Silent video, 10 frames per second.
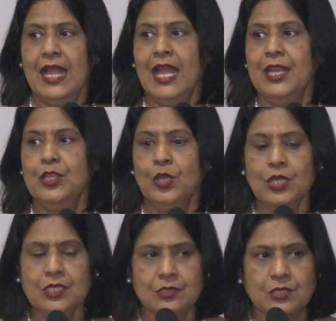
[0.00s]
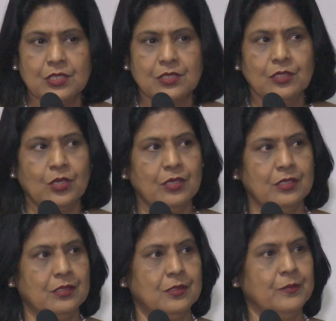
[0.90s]
and your
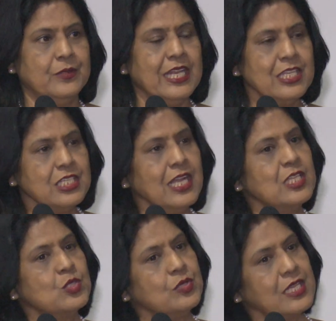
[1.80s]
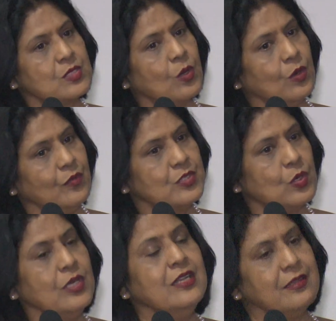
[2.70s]
denture has to rest always
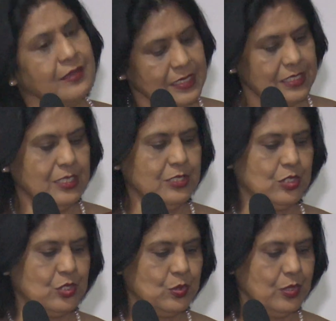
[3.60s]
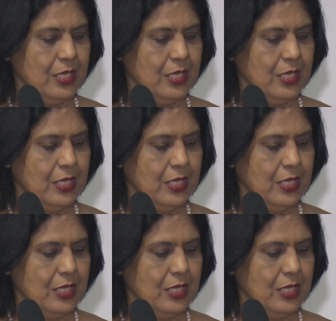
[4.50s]
on resident tissue.